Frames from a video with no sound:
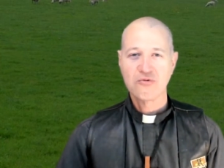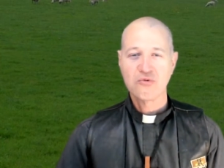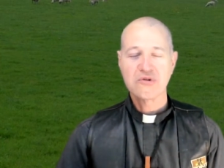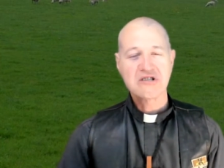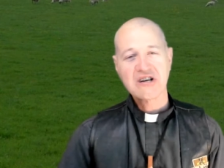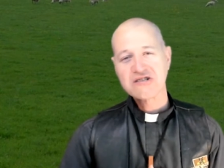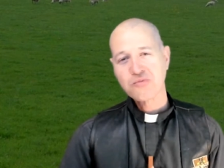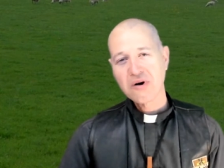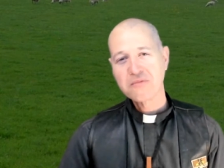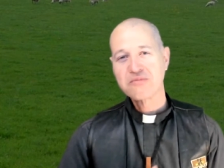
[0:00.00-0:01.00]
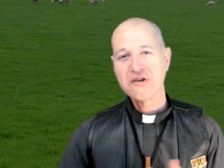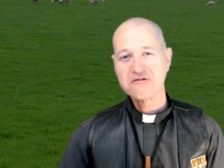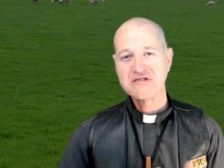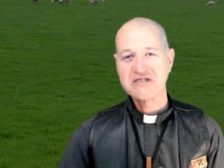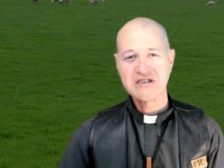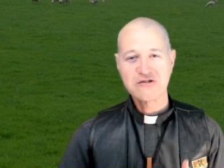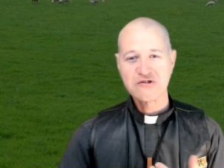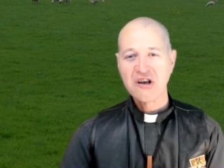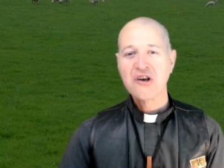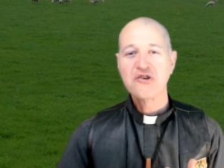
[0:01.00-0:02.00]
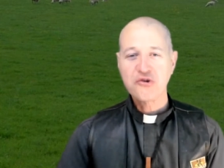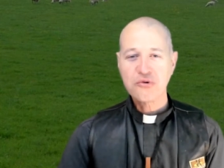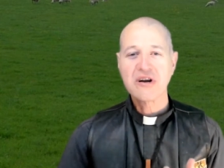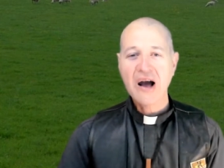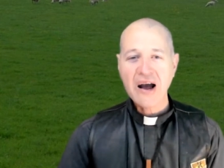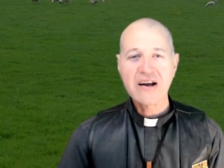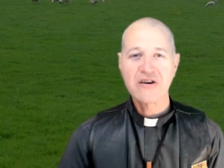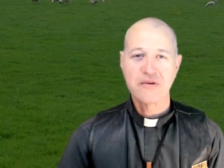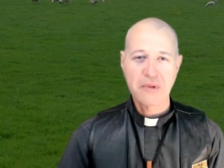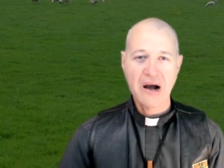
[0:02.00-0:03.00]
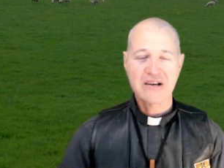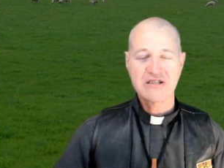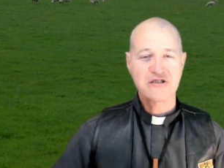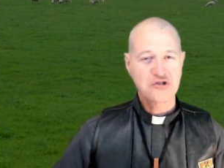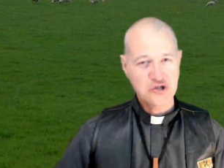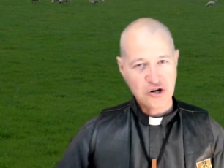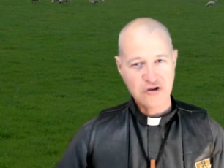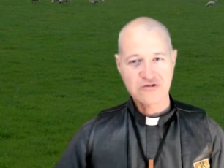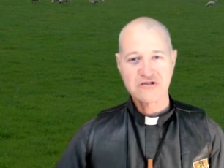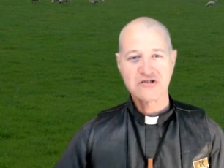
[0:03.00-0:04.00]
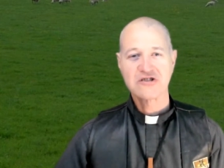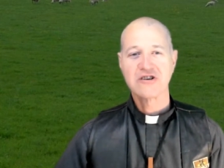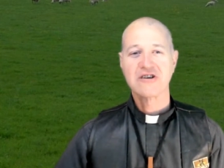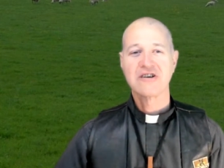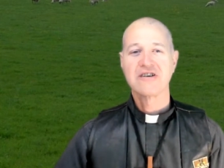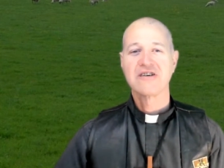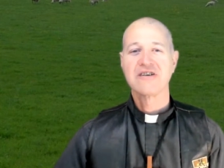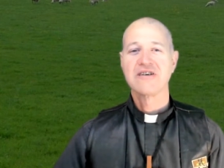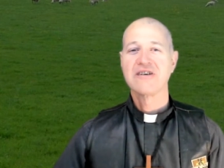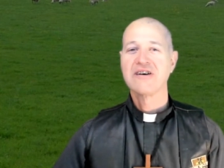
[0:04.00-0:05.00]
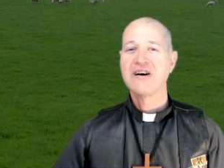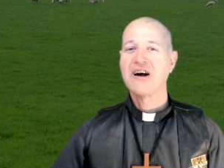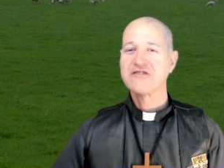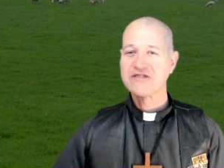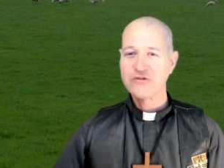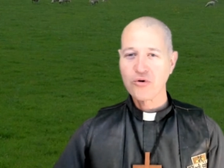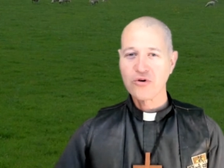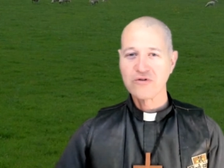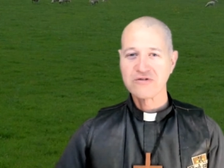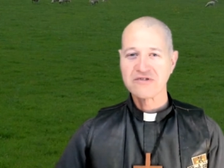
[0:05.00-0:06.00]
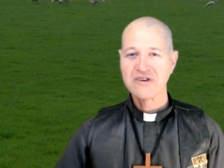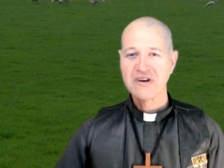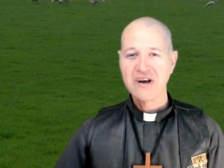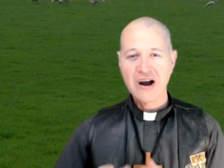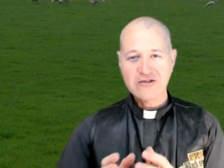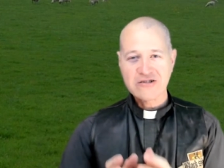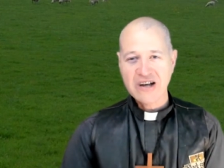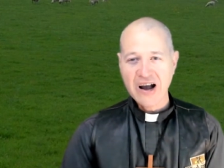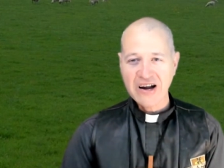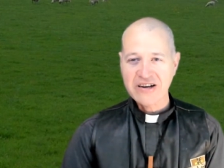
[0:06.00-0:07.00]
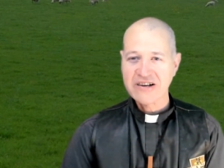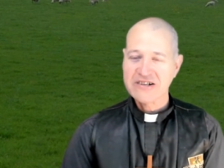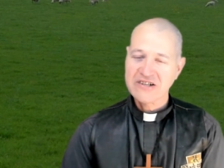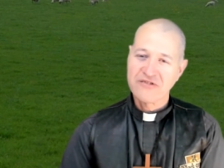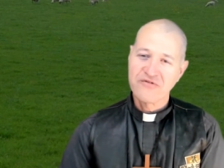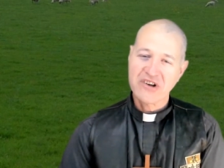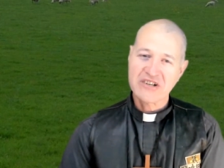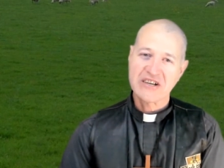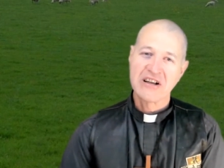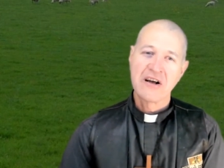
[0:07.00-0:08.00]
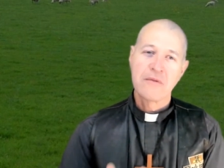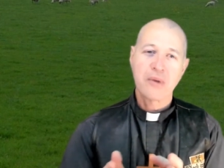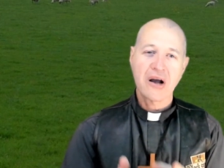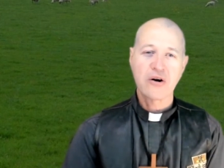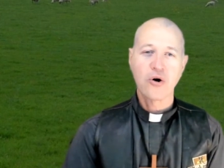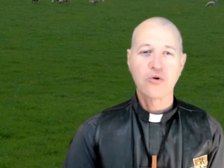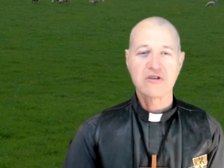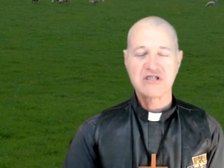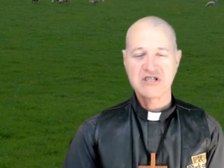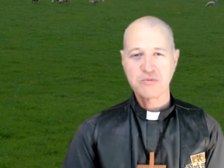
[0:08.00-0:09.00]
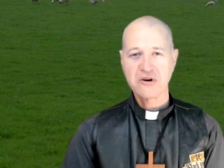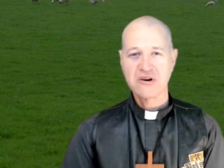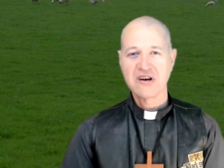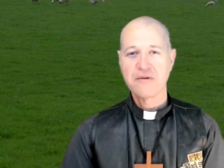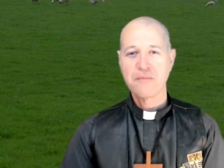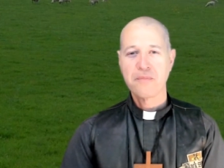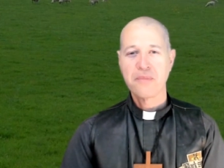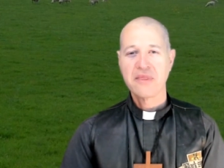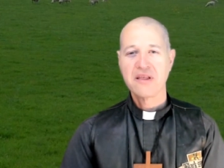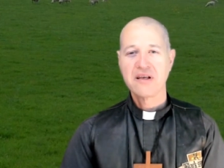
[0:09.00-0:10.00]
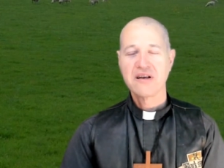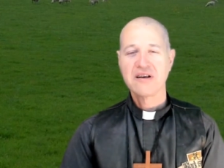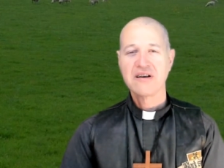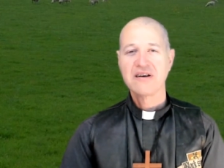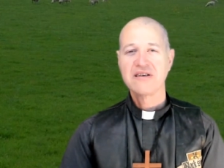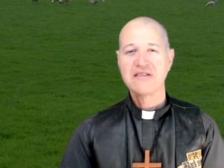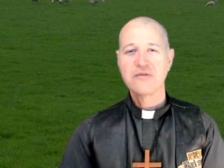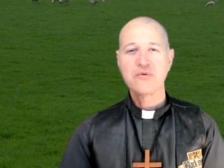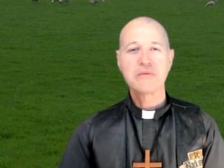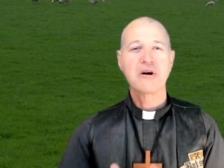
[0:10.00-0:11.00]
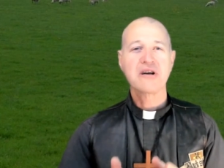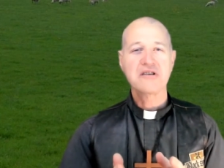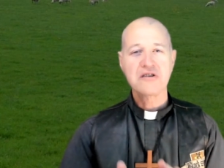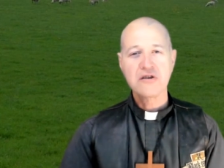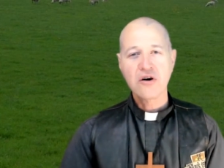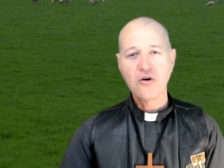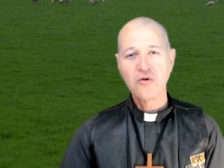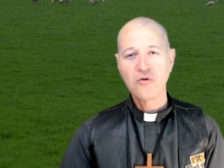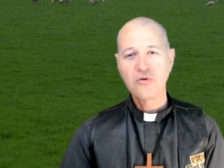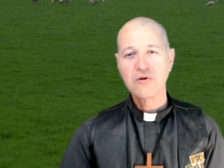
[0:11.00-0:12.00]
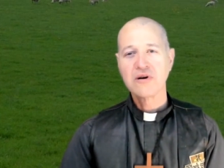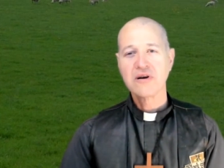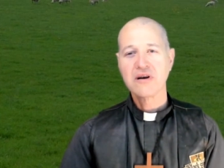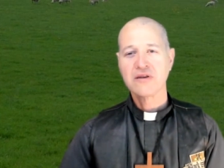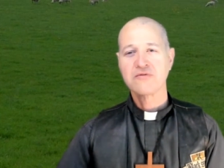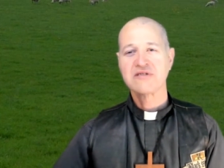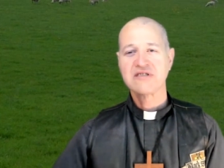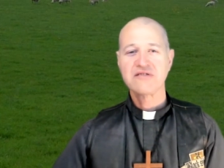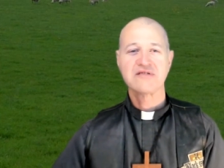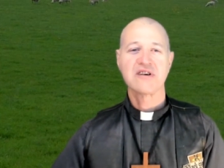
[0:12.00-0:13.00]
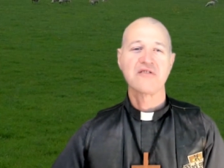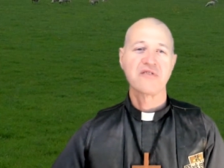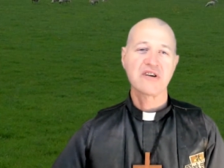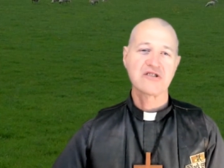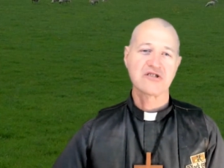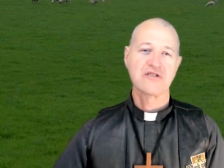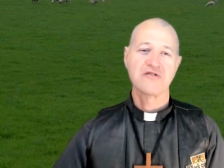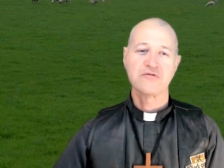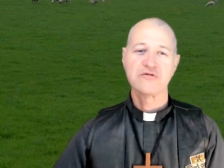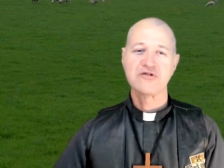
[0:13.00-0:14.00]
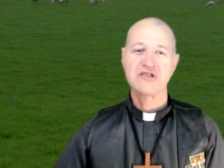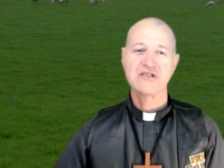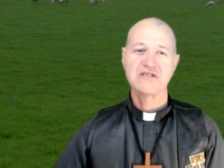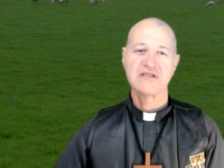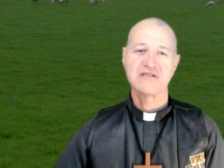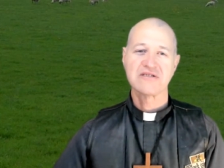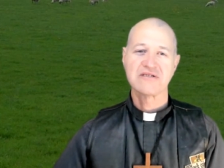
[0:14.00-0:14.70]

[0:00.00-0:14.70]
Well, guess what, brothers and sisters? You and I are the body, the church. Our souls are guided and convicted by Holy Spirit, that we might know and receive salvation through Jesus.